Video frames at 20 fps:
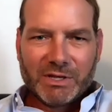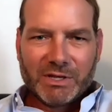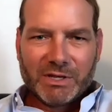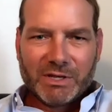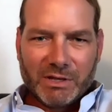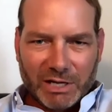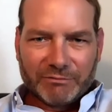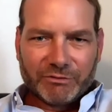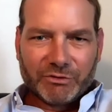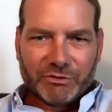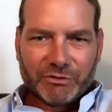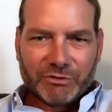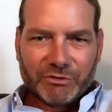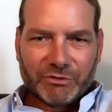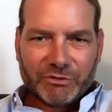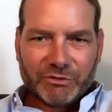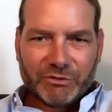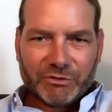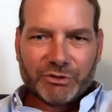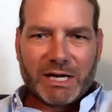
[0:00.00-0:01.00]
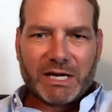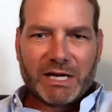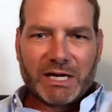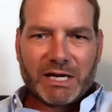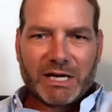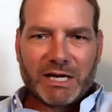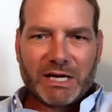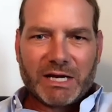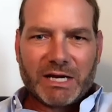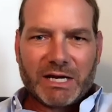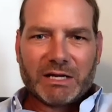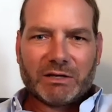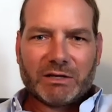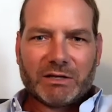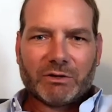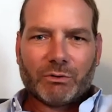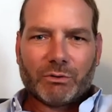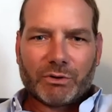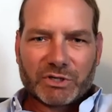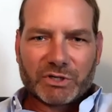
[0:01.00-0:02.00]
a lot of good training
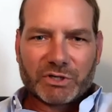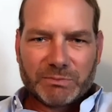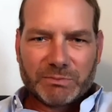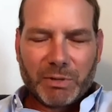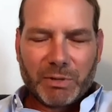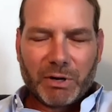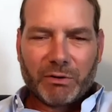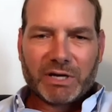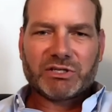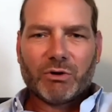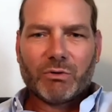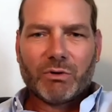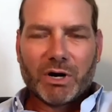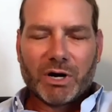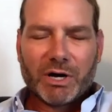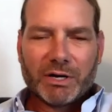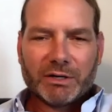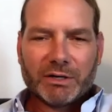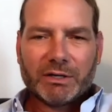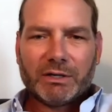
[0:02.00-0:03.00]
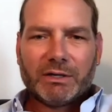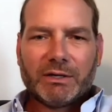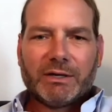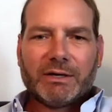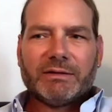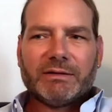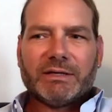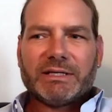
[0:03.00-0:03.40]
or experience to go on,